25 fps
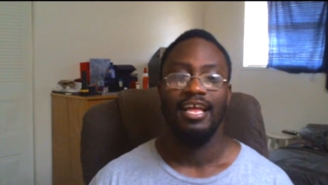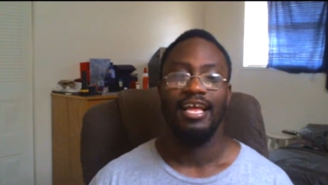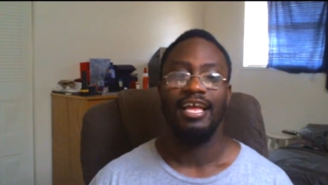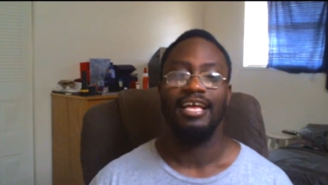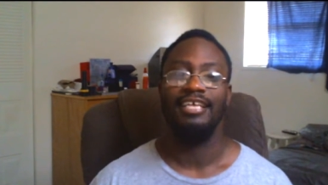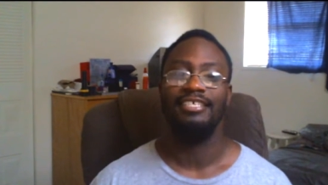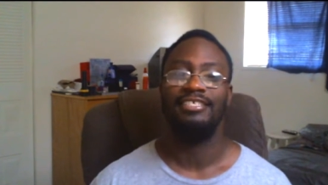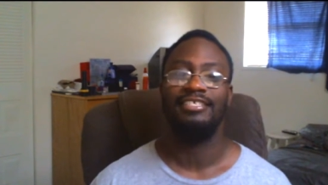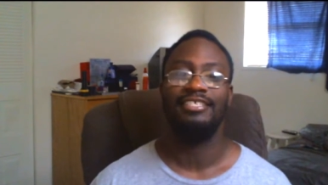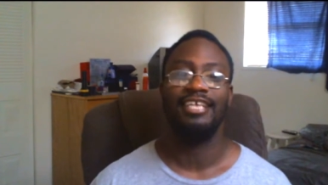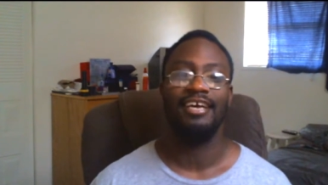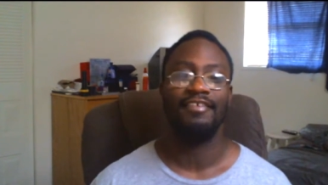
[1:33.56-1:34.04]

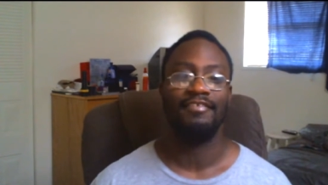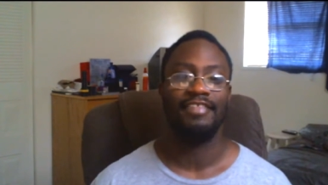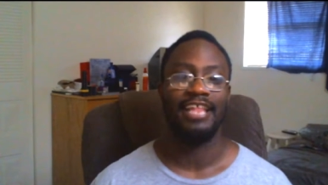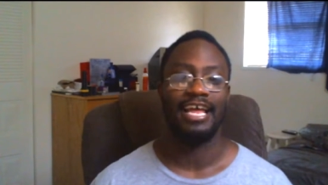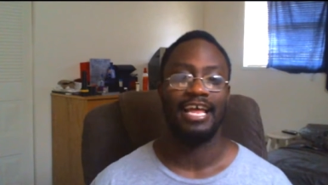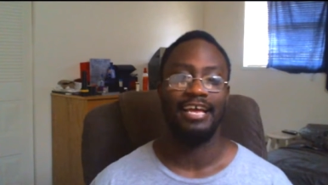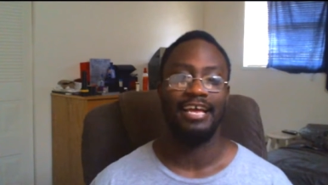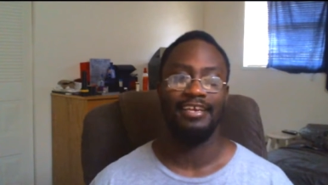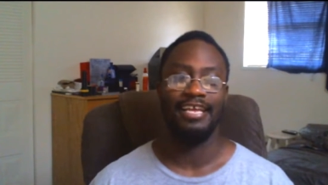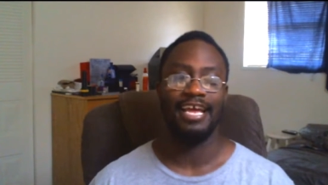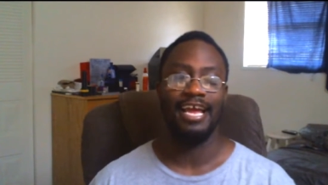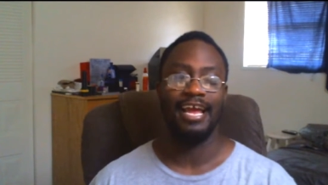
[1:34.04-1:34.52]
and stuff
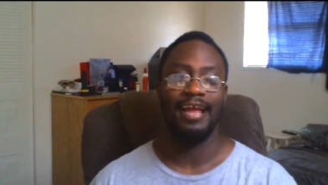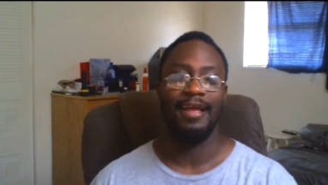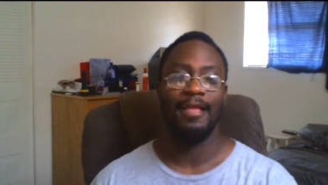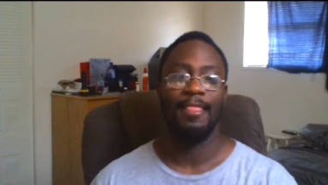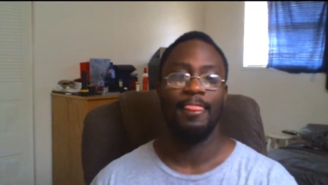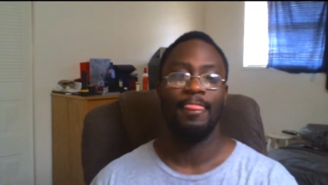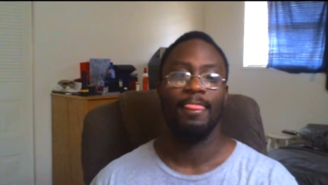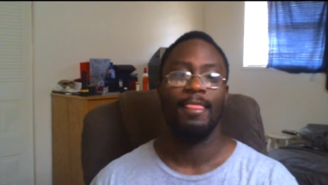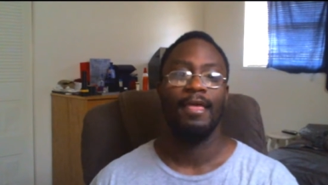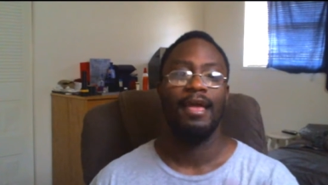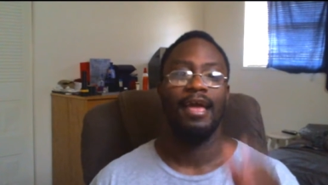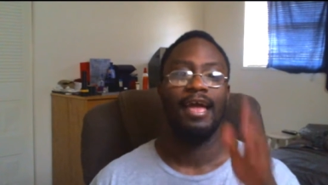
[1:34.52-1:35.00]
like
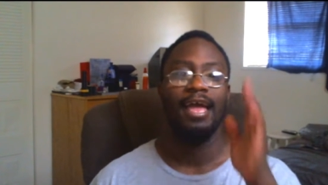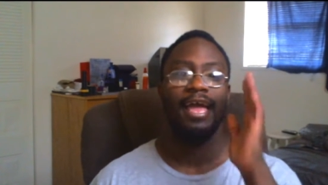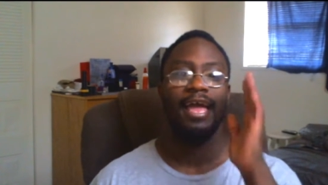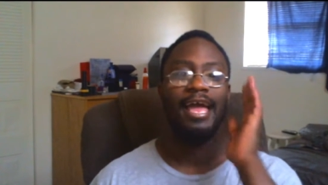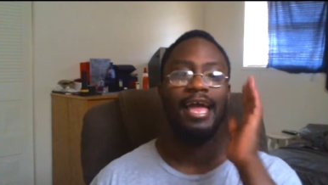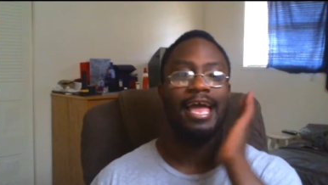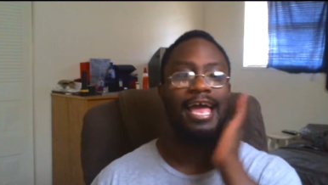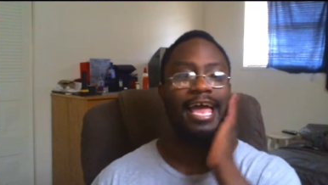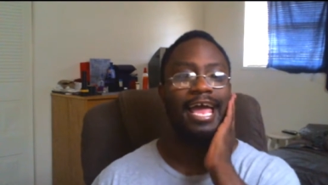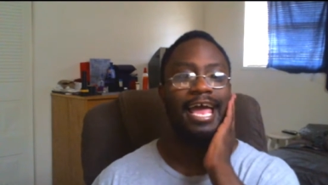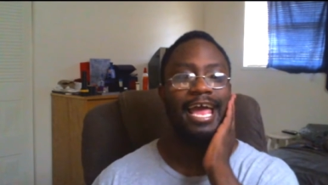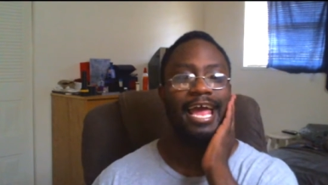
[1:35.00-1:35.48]
that.
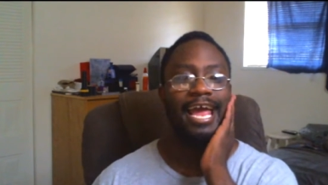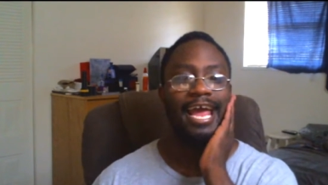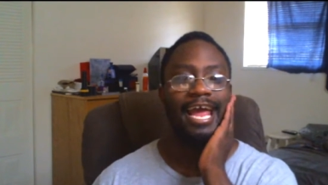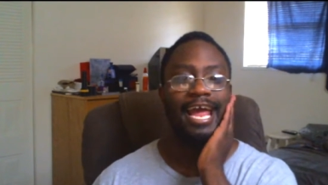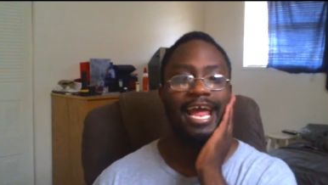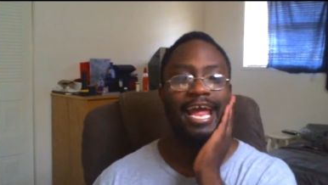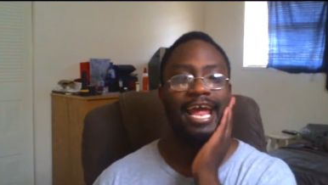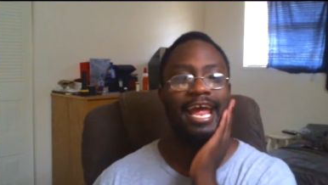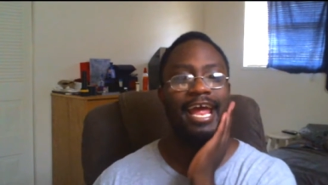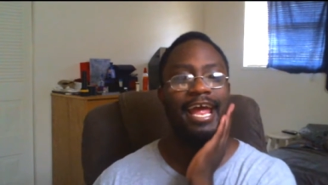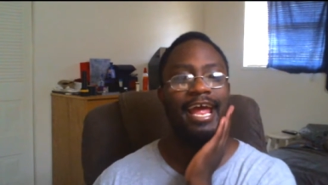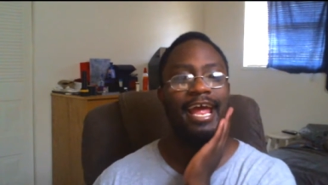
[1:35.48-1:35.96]

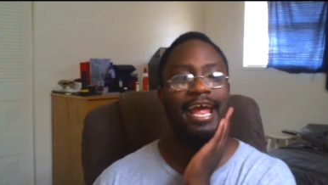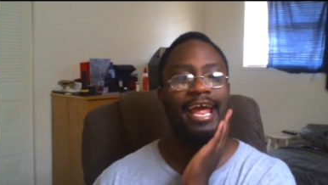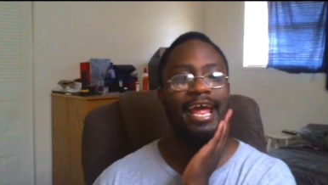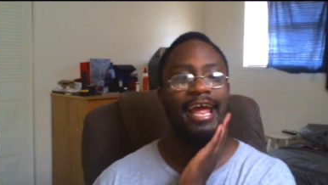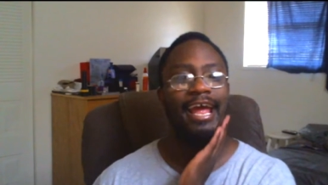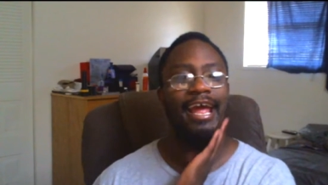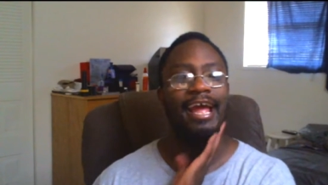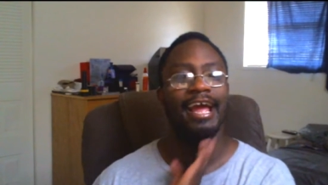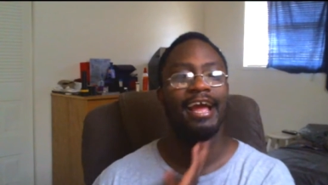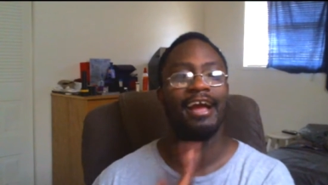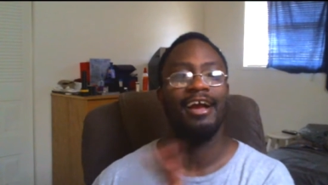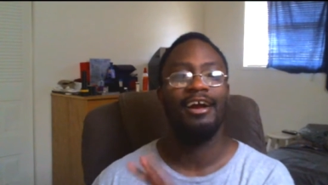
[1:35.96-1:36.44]

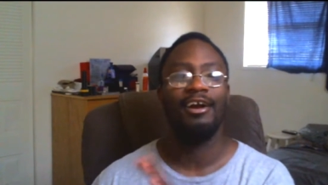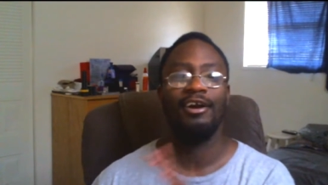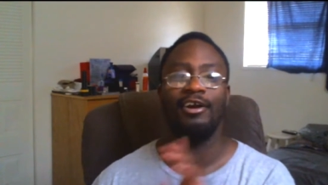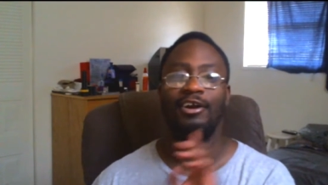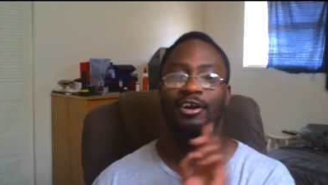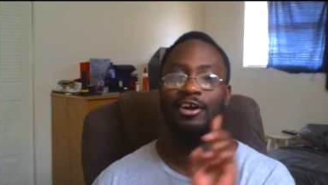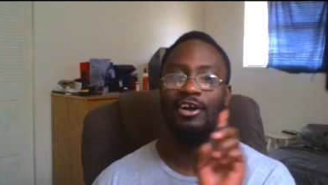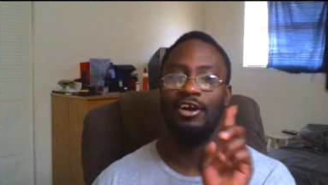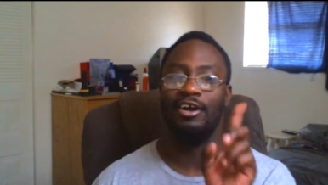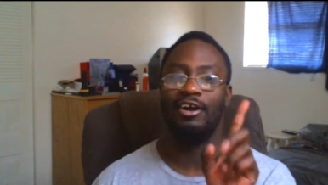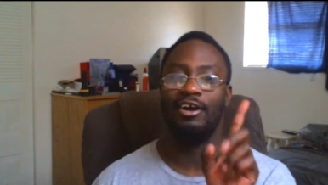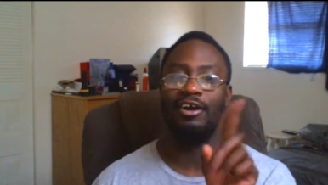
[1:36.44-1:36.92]
And,
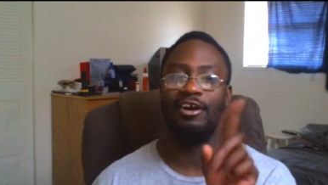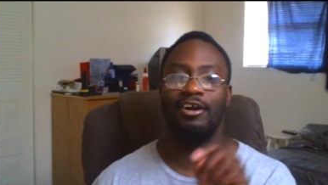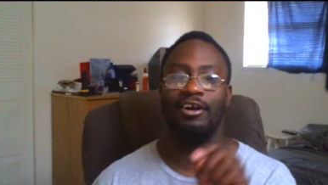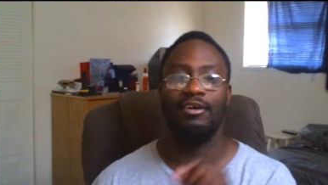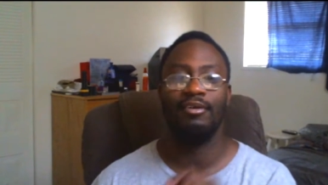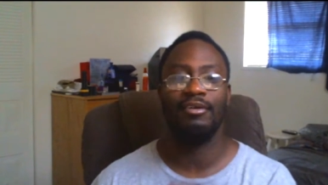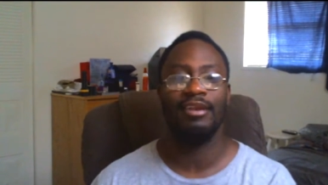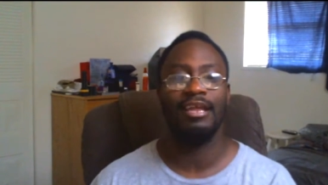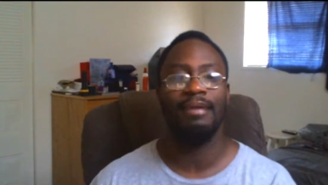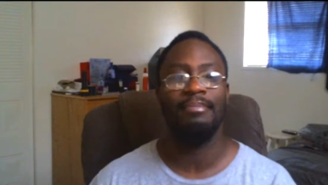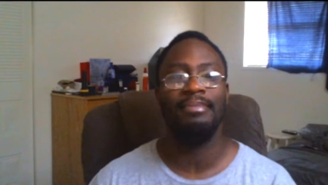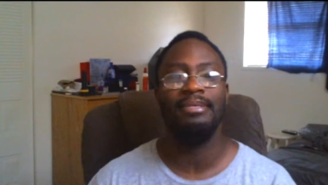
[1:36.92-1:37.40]

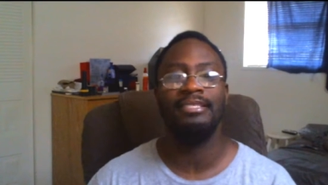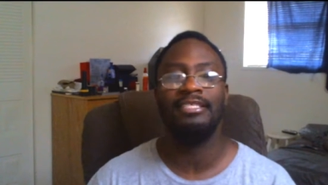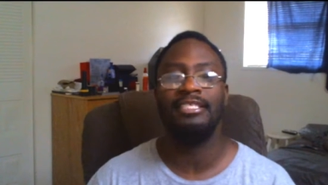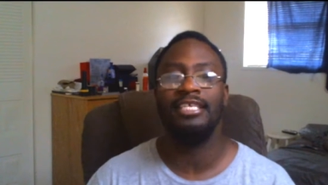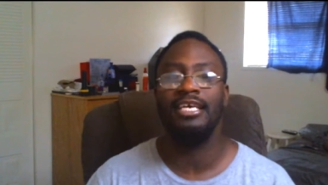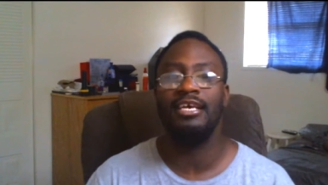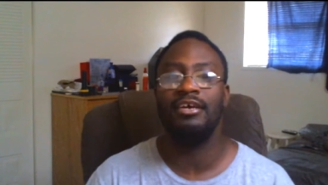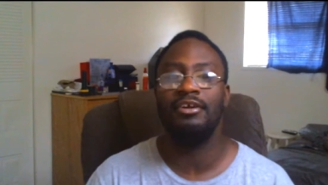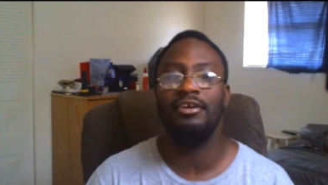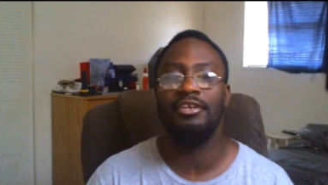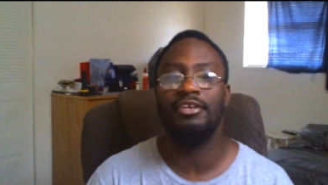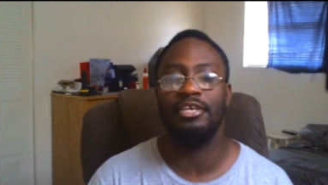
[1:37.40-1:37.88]
girl, let me
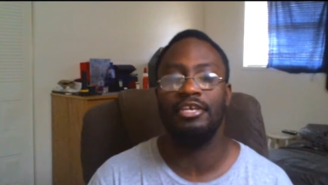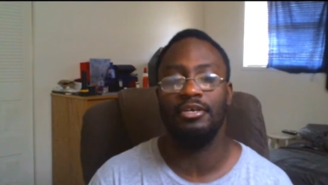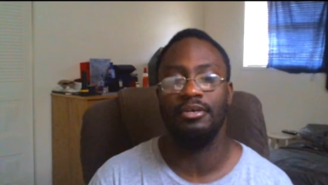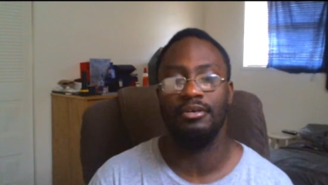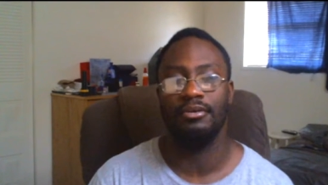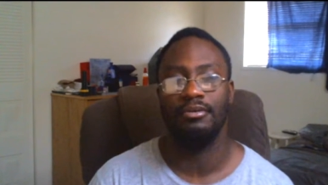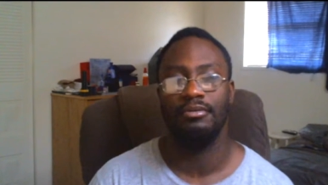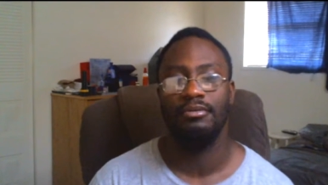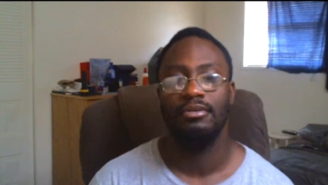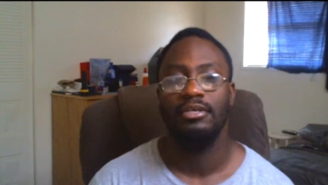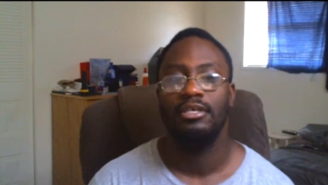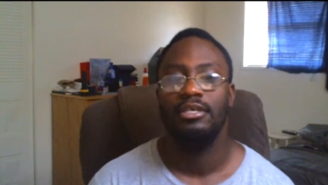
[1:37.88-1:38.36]
tell
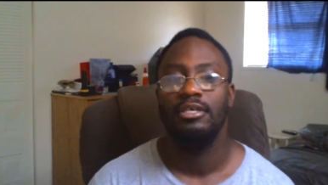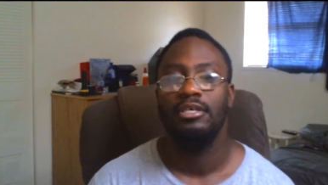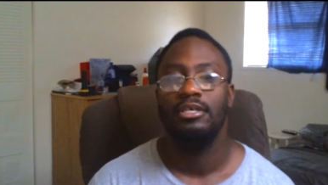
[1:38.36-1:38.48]
you,